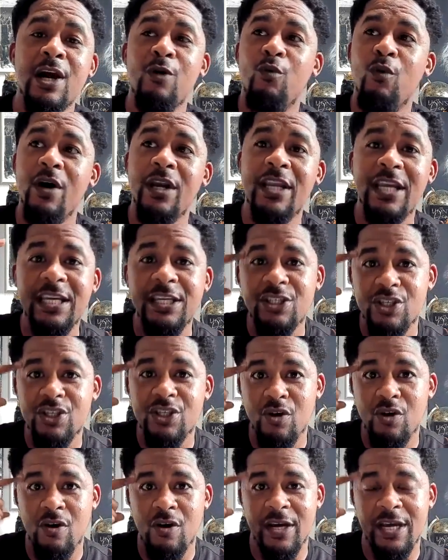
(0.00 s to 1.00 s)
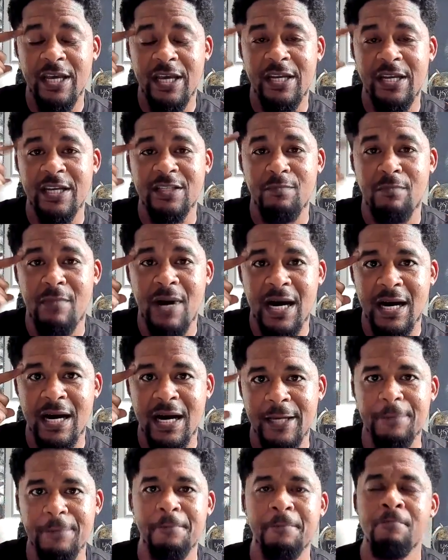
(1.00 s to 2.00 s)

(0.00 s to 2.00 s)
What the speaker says: what he saw in his mind.